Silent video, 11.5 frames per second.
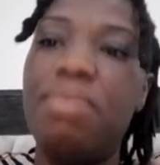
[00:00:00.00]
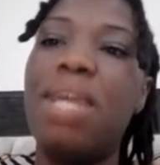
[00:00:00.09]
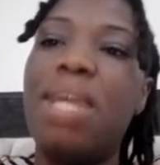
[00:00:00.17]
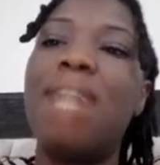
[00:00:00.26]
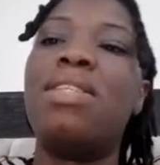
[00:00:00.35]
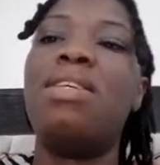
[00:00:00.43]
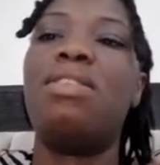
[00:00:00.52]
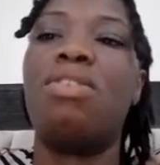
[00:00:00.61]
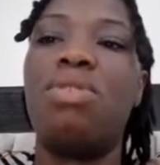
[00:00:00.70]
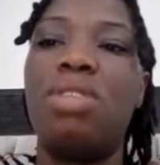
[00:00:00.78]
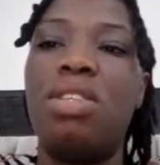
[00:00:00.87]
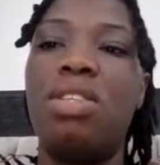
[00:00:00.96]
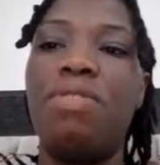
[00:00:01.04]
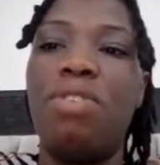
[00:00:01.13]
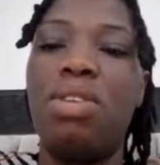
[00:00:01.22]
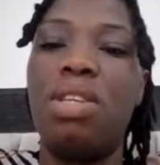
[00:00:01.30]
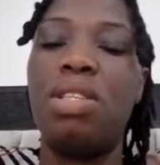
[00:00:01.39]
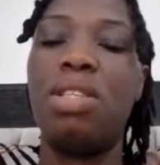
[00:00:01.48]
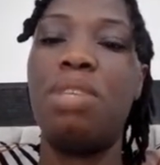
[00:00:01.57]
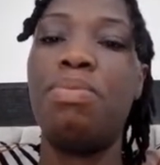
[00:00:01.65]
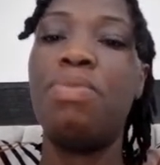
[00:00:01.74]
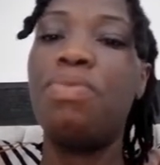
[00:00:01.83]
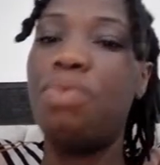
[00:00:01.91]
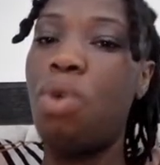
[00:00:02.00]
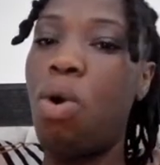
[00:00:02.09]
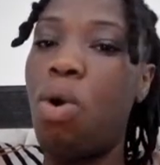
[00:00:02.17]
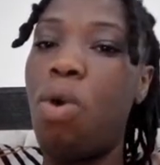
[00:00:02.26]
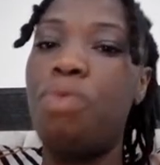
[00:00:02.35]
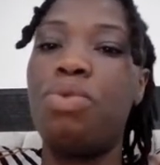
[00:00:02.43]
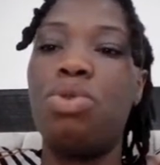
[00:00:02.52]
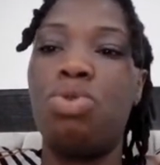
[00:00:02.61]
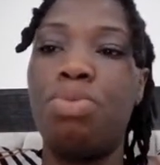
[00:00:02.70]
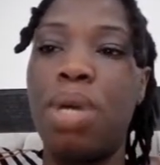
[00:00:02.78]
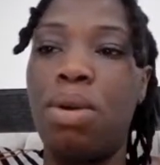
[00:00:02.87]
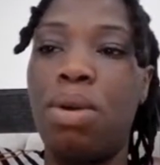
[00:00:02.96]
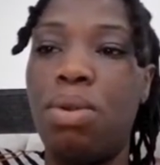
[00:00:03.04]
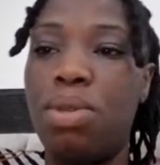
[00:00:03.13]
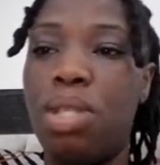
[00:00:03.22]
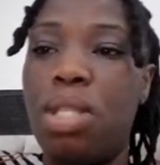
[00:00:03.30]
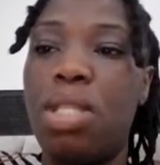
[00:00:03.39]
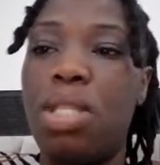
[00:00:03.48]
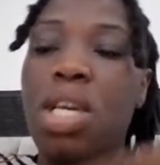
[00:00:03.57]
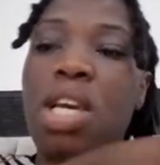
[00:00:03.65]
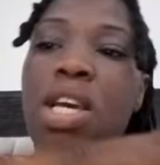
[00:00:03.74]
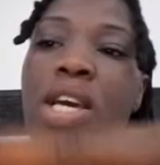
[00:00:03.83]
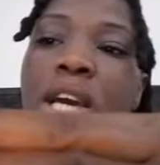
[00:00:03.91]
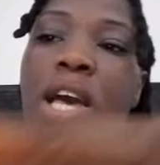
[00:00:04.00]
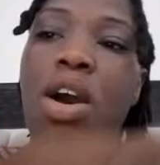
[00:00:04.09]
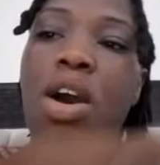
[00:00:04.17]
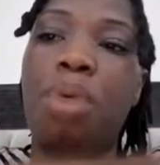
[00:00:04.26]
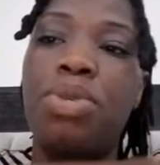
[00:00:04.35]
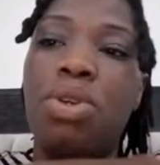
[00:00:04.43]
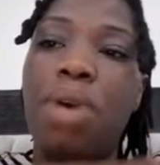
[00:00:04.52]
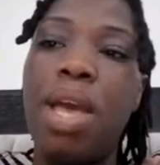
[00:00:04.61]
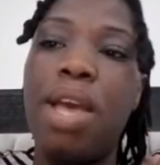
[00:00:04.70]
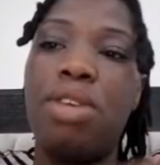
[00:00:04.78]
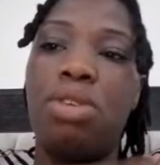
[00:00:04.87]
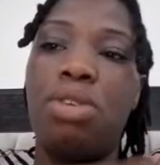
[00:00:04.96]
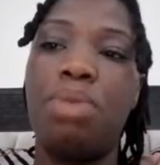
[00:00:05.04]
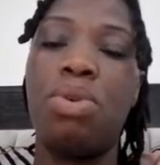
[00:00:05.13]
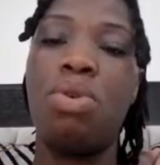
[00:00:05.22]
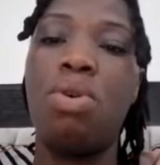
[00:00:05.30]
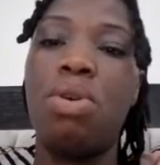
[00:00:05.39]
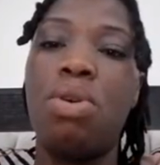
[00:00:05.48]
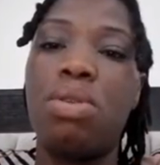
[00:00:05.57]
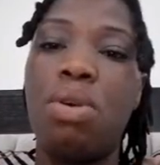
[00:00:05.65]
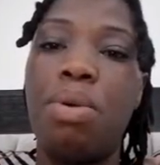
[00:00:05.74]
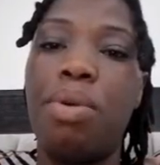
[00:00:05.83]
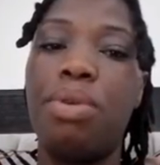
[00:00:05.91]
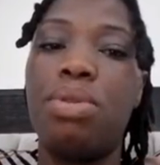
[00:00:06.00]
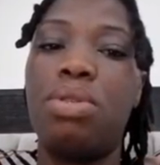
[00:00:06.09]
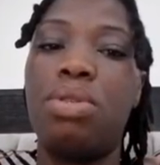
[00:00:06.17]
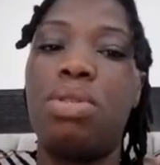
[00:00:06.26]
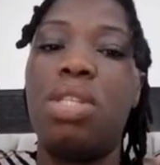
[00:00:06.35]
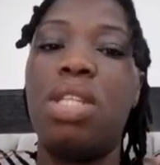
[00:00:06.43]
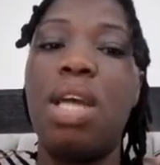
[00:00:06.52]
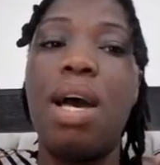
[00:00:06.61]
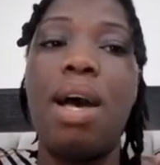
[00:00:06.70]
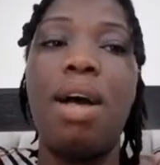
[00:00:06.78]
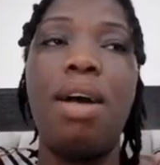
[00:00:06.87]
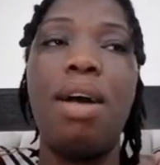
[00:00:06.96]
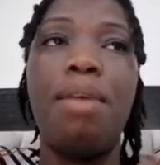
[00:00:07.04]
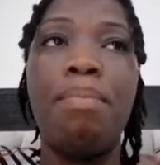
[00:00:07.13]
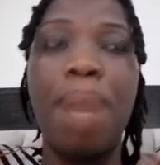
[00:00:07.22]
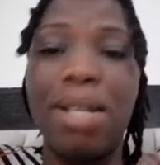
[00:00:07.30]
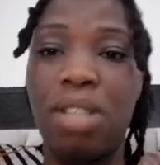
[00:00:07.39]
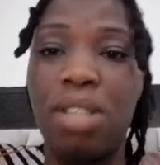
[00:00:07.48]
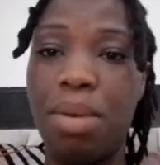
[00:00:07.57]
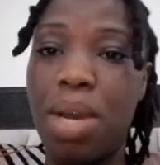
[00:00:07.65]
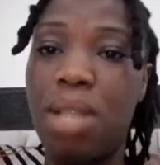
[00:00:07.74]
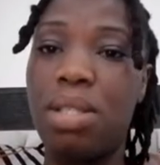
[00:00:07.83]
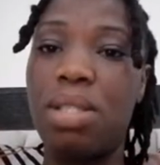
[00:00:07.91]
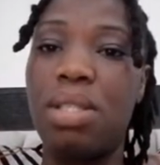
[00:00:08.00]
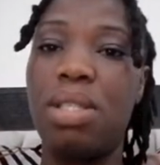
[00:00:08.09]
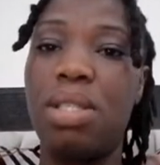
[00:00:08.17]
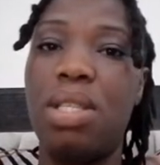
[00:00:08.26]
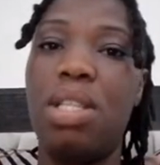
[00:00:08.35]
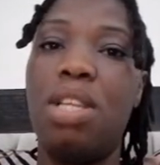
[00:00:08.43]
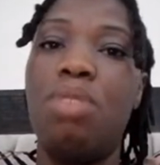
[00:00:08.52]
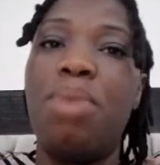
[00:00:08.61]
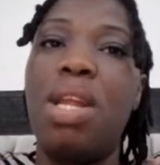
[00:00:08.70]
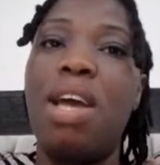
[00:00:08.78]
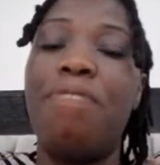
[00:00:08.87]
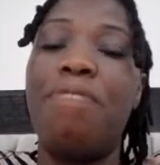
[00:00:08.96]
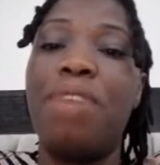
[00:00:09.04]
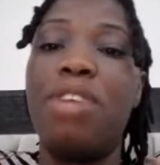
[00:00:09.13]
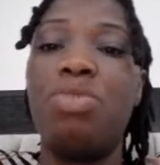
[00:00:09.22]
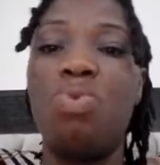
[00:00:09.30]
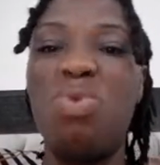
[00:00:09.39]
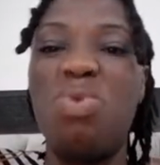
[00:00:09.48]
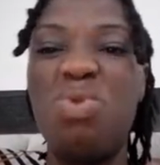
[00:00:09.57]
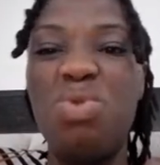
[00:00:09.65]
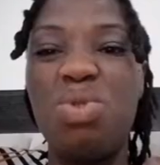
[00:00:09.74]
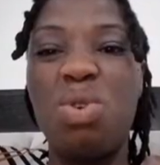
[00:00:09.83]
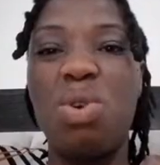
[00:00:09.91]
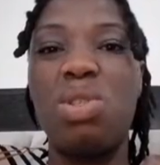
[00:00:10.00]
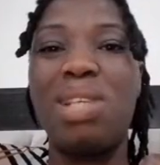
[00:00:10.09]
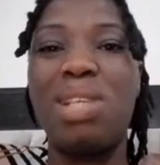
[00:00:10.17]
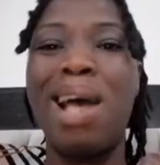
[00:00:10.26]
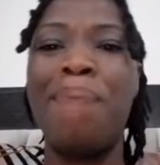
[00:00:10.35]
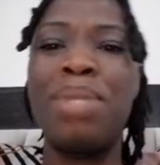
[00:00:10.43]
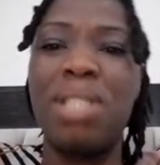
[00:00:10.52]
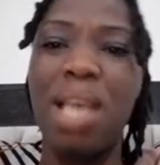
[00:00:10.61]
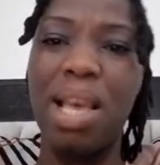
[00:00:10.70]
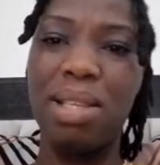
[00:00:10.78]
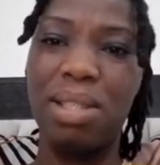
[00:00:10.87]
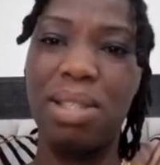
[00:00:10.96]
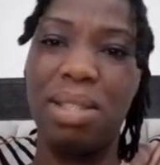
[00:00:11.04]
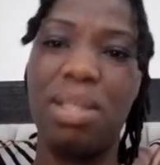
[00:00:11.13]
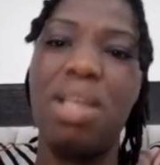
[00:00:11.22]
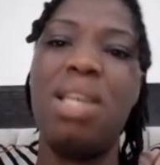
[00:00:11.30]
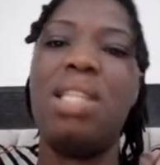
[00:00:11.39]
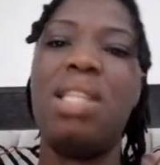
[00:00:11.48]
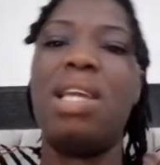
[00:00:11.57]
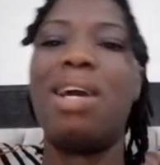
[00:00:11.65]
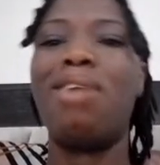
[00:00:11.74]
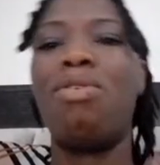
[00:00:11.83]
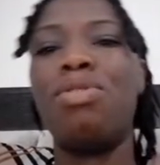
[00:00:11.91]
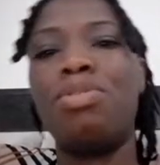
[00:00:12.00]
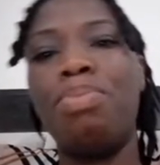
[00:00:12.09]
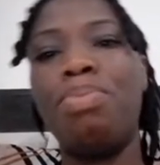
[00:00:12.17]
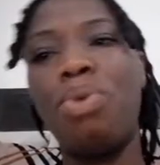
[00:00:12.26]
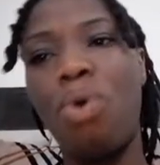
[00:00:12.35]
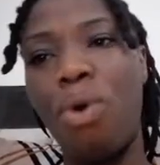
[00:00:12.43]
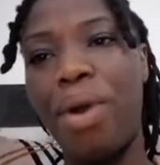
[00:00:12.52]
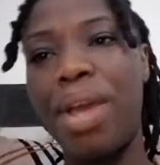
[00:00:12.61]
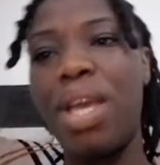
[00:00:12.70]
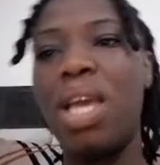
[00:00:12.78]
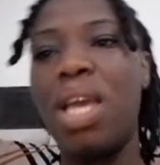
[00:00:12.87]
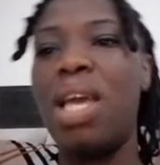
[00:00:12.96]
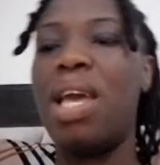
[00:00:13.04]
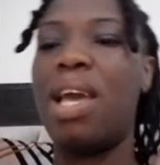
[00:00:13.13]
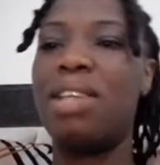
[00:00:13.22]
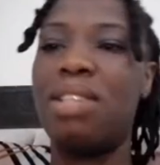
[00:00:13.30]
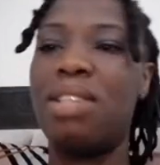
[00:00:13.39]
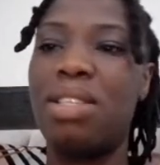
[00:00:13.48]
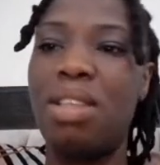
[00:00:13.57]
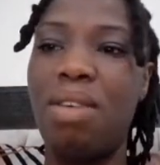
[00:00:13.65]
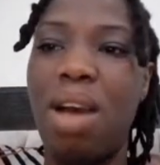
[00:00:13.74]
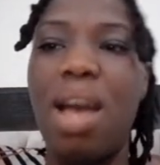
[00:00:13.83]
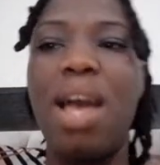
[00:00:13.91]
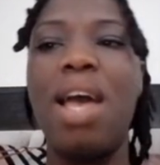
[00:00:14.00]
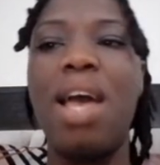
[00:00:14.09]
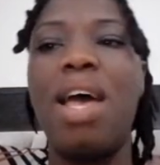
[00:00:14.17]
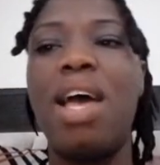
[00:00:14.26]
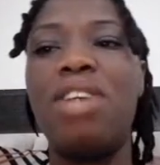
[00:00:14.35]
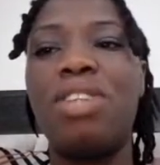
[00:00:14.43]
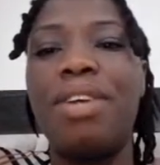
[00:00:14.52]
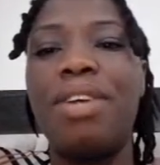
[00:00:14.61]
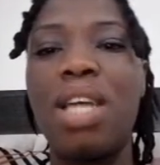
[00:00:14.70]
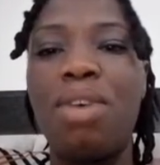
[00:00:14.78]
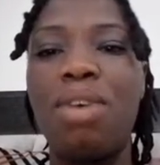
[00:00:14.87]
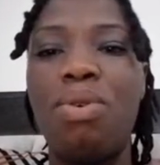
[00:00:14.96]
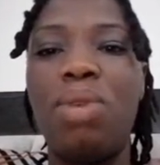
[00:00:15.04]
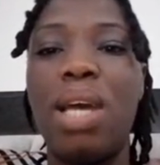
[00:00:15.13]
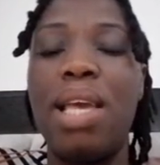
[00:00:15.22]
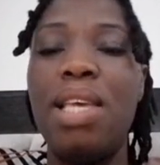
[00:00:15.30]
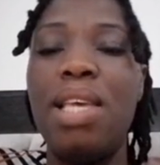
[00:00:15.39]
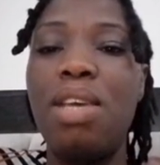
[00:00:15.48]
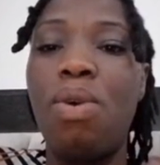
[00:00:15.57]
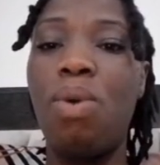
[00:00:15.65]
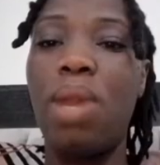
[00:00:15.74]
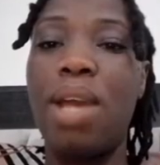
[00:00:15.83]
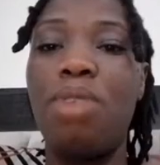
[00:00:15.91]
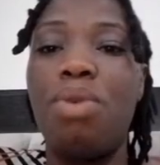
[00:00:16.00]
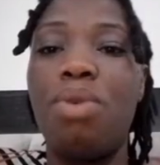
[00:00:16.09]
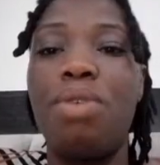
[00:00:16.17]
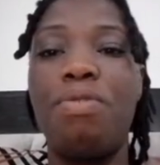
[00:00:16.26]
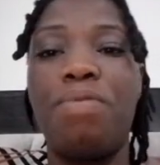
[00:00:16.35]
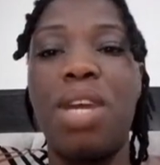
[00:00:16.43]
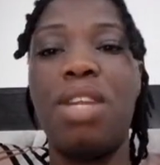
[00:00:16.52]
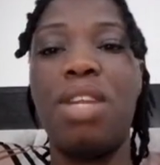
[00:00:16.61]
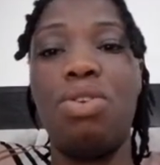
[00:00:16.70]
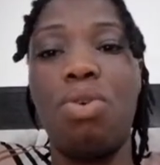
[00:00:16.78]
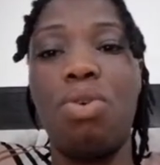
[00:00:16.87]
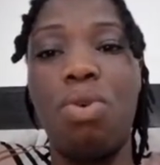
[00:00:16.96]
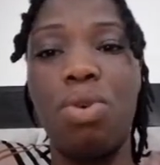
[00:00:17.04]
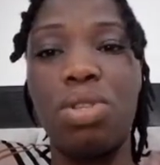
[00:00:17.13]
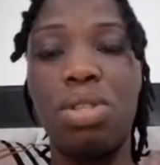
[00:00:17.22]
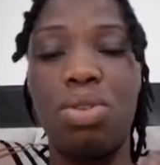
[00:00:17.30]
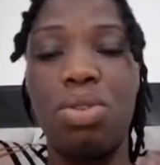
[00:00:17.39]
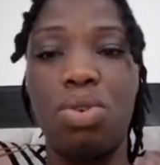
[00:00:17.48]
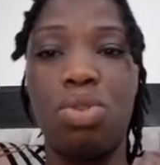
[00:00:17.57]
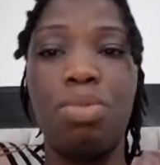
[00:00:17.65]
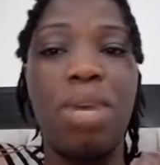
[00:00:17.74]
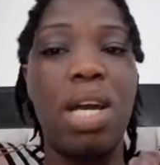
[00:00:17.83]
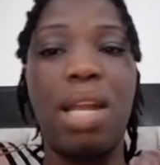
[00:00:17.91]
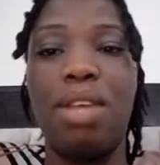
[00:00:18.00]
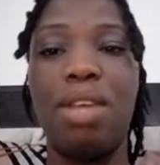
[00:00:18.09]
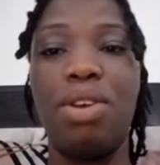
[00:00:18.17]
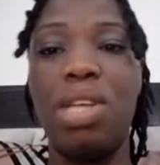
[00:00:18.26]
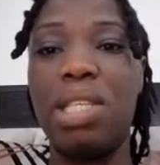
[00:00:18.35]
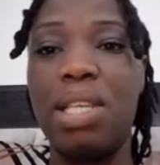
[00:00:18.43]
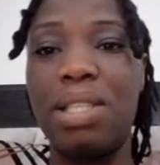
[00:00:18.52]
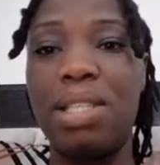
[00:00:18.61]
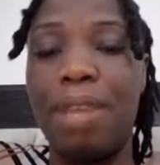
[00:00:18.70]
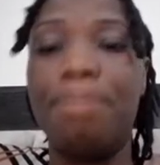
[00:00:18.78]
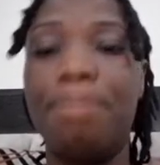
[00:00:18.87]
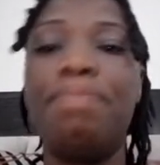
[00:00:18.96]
That is the causative organism of tuberculosis. Option A, Streptococcus aureus. They are bacteria. They normally affect wound, cause abscess, they can cause boil, etc. Escherichia coli, E. coli, the one you find in your guts, in your stomach and in your intestine.